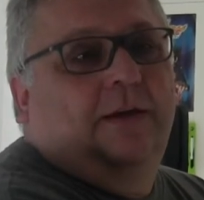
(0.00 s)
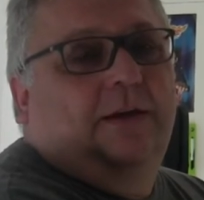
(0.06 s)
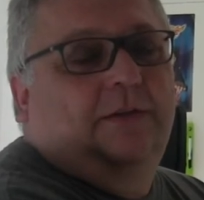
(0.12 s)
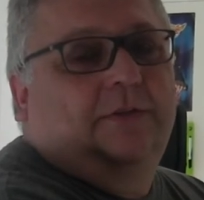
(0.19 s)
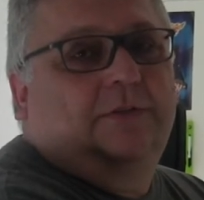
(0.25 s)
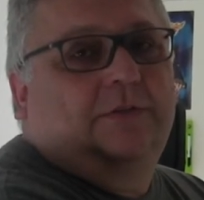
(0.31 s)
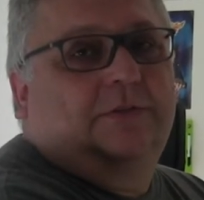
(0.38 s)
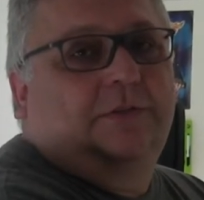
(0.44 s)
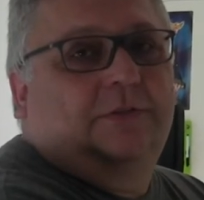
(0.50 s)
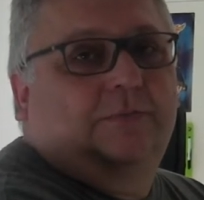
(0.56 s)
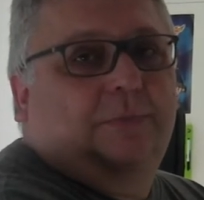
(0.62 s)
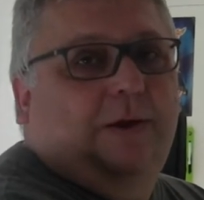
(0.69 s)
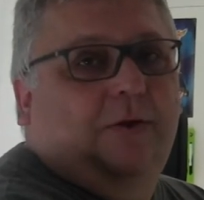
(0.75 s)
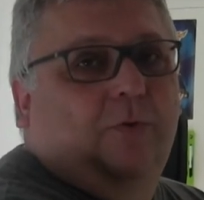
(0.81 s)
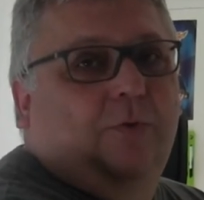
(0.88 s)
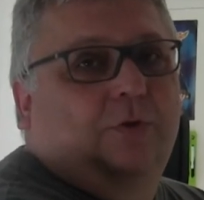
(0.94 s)
It's a
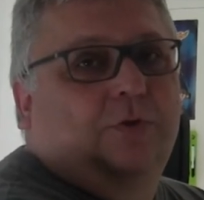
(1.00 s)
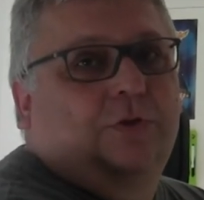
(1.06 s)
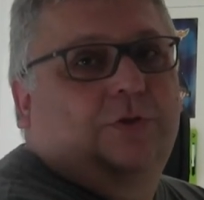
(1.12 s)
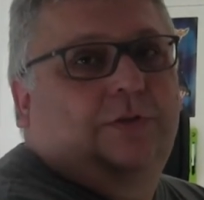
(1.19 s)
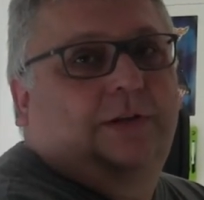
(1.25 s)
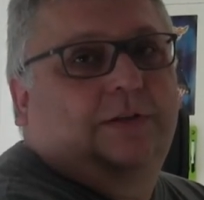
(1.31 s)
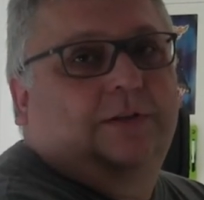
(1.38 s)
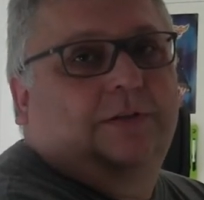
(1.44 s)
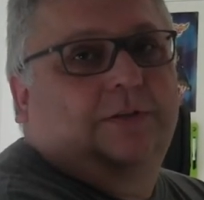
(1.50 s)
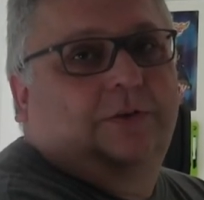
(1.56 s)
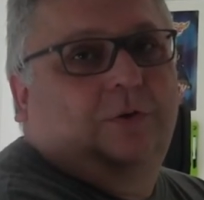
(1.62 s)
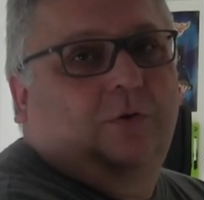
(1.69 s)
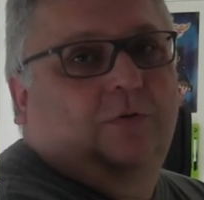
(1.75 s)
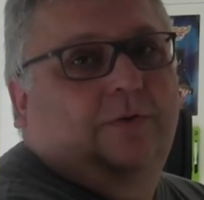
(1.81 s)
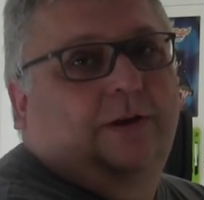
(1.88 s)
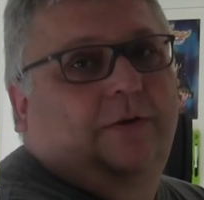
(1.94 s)
smartwatch that does
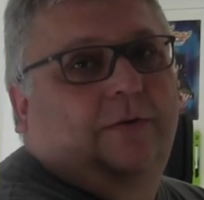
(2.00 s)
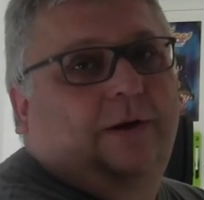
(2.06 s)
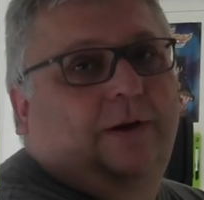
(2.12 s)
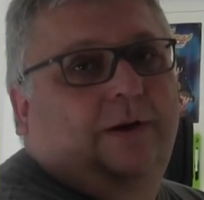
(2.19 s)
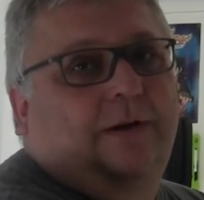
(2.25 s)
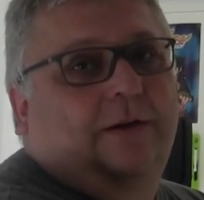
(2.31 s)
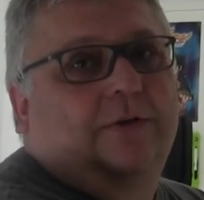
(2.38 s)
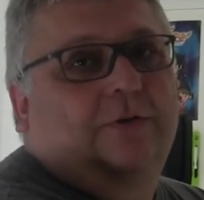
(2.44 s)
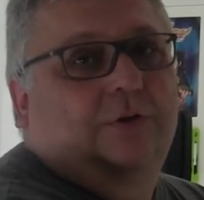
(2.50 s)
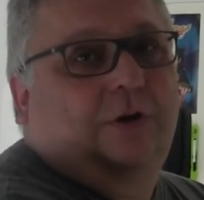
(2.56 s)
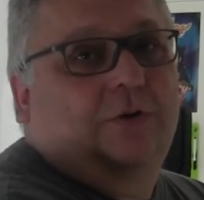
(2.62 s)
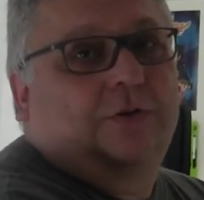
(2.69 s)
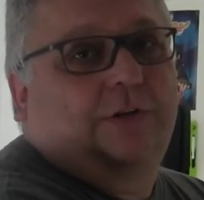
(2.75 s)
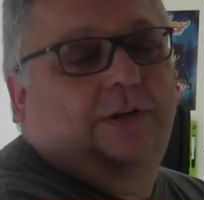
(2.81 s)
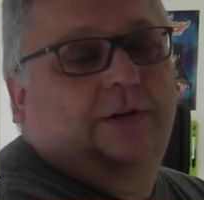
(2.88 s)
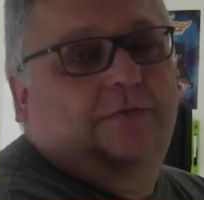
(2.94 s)
not require
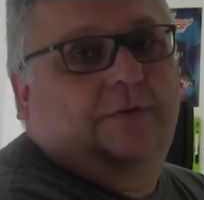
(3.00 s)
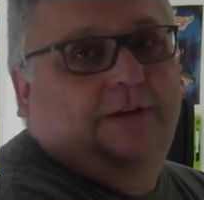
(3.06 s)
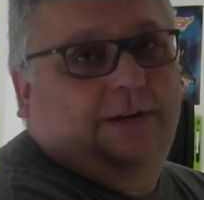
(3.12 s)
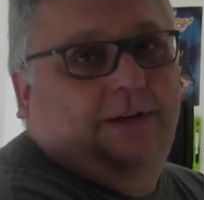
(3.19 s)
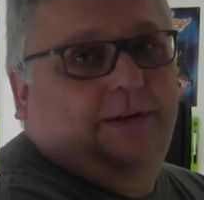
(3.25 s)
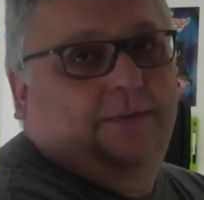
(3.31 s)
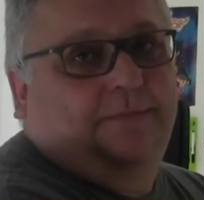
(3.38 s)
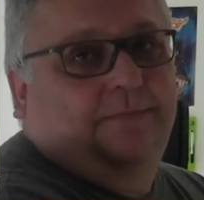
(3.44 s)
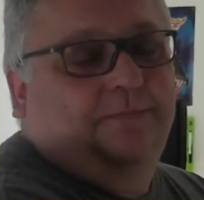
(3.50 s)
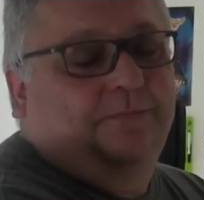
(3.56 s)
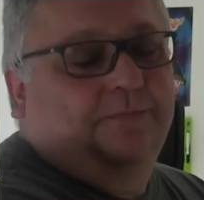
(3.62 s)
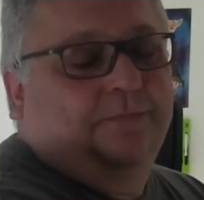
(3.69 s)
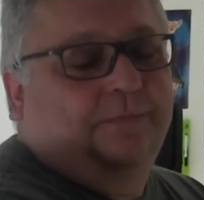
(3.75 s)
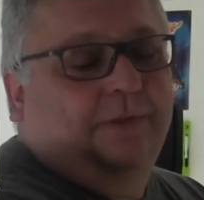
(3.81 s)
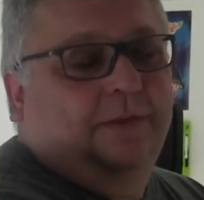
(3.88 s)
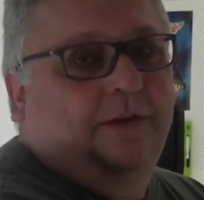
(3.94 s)
charging every day.
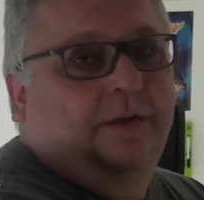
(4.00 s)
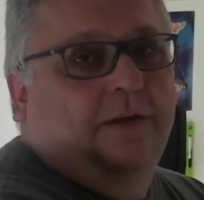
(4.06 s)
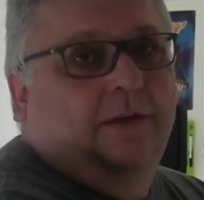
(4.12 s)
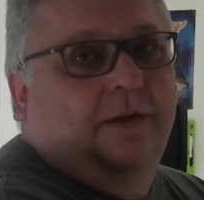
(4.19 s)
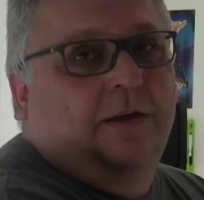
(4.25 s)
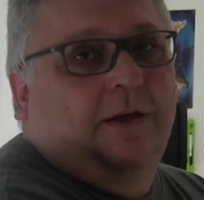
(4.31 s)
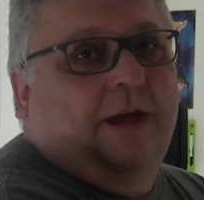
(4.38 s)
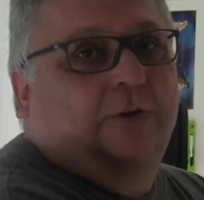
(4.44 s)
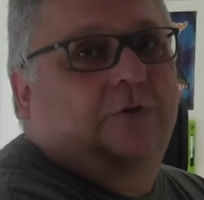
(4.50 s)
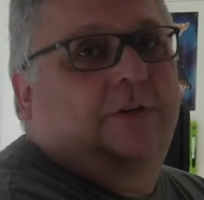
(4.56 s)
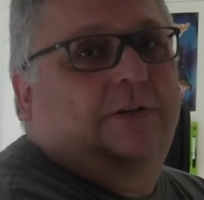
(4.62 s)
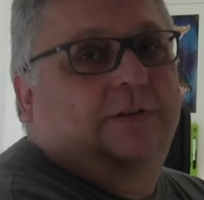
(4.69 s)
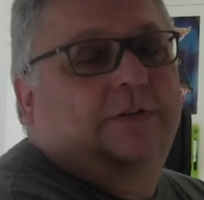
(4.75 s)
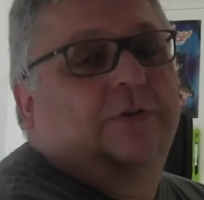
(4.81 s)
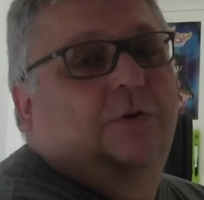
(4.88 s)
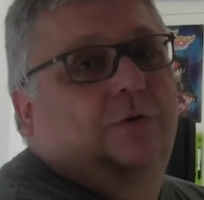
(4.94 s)

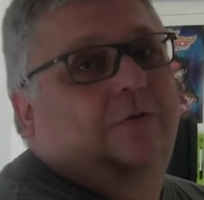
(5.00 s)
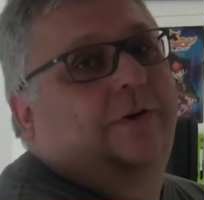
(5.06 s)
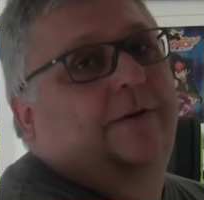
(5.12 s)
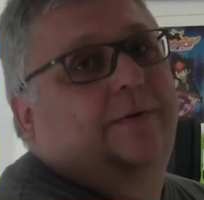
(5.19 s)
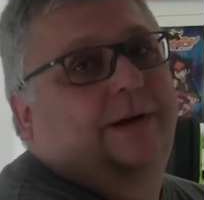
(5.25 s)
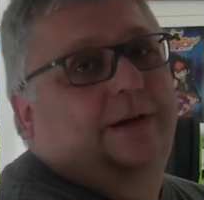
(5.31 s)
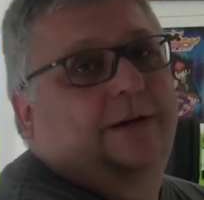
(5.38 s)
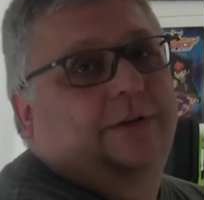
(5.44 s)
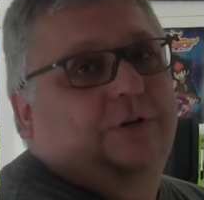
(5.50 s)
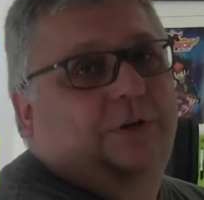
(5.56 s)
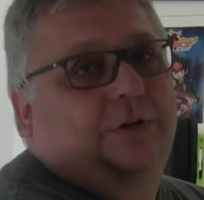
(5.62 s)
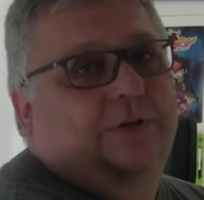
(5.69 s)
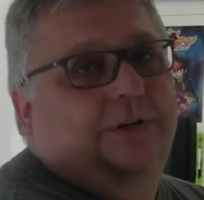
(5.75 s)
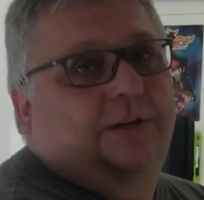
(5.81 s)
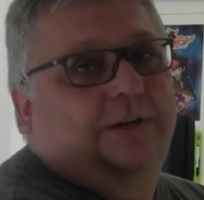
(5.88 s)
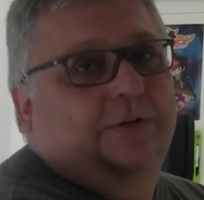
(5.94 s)
Actually, it does not require
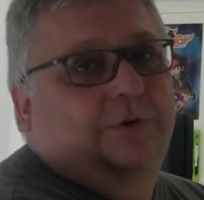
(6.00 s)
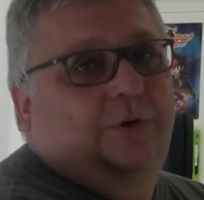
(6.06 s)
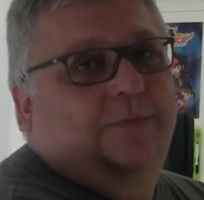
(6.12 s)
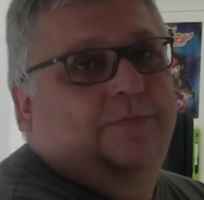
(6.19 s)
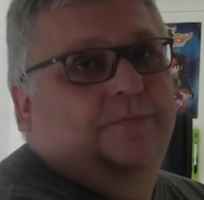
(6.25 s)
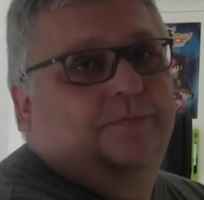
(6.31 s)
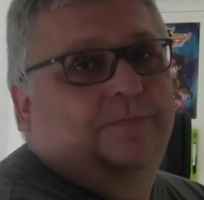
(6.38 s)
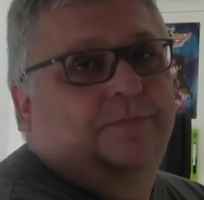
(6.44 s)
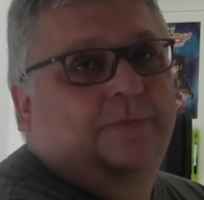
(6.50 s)
charging at all.